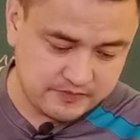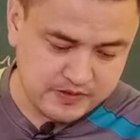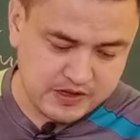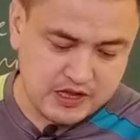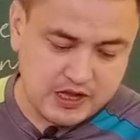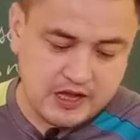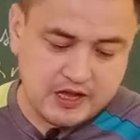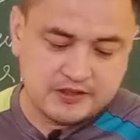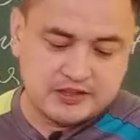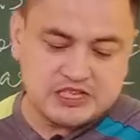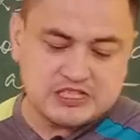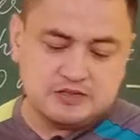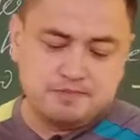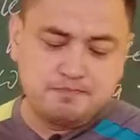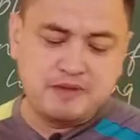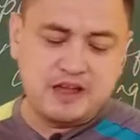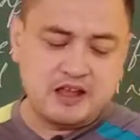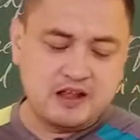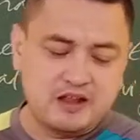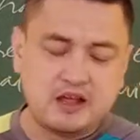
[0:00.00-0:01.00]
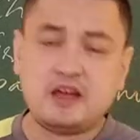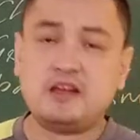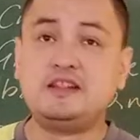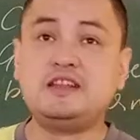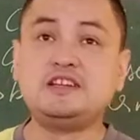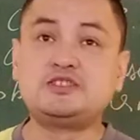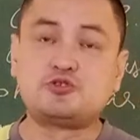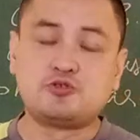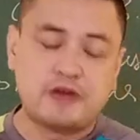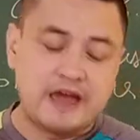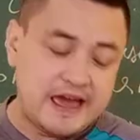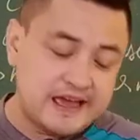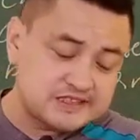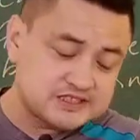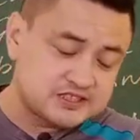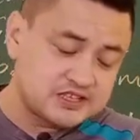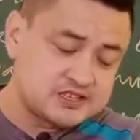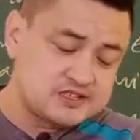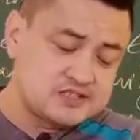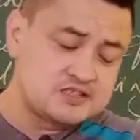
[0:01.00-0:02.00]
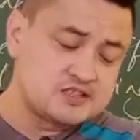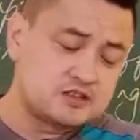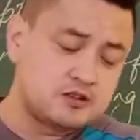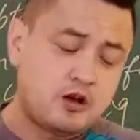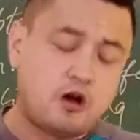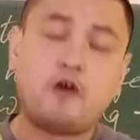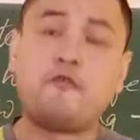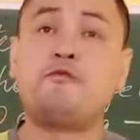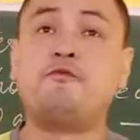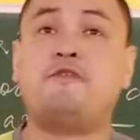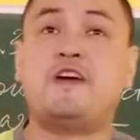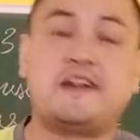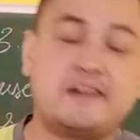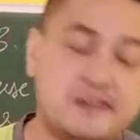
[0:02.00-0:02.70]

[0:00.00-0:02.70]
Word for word: This may lead to extinction of various